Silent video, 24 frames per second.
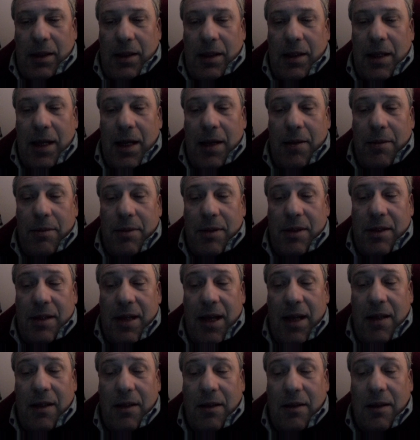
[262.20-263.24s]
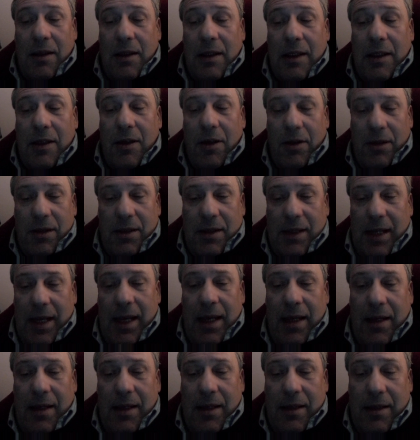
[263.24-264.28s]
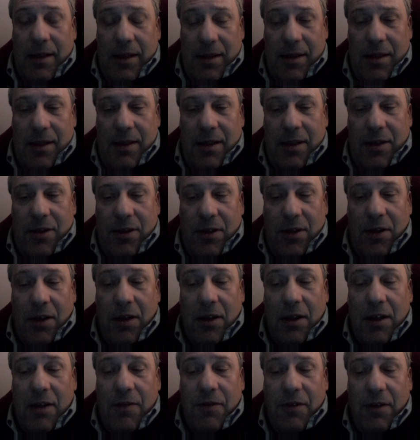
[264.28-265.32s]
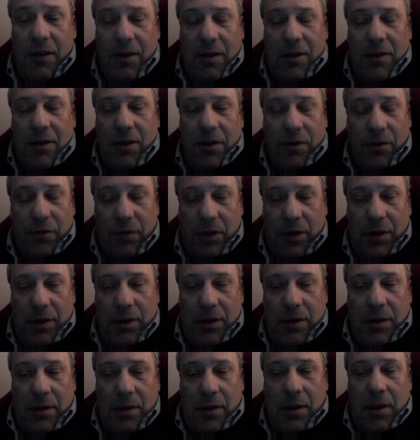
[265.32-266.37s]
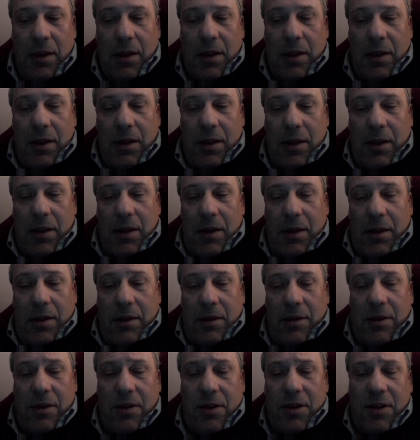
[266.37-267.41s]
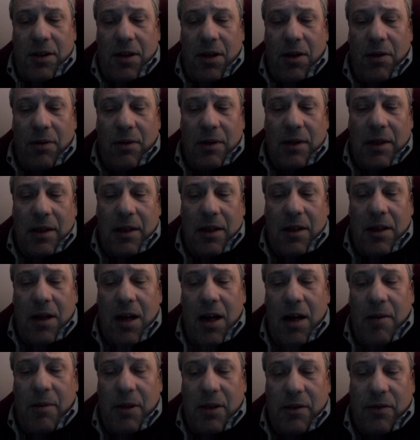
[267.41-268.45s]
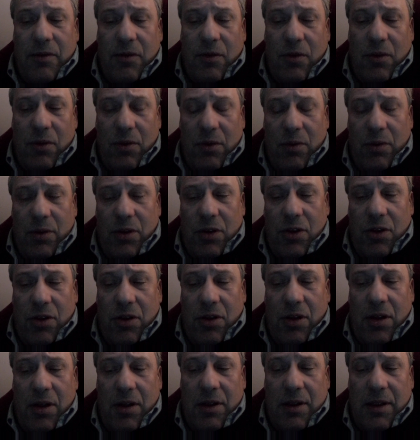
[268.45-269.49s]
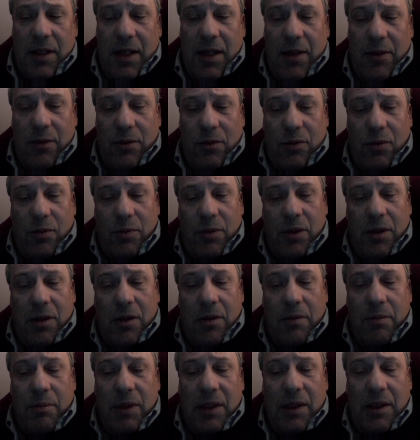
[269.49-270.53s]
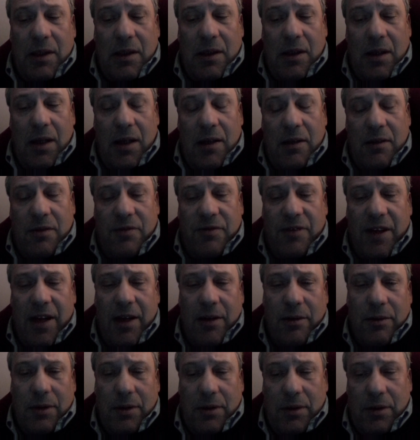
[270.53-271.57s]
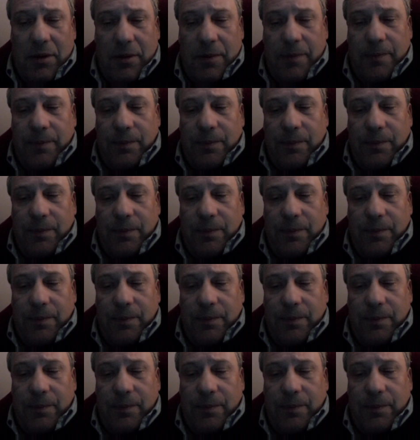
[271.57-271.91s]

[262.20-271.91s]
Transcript: And I'm certainly not saying that this is a significant difference. This is only a common view which turns out to be completely unfounded.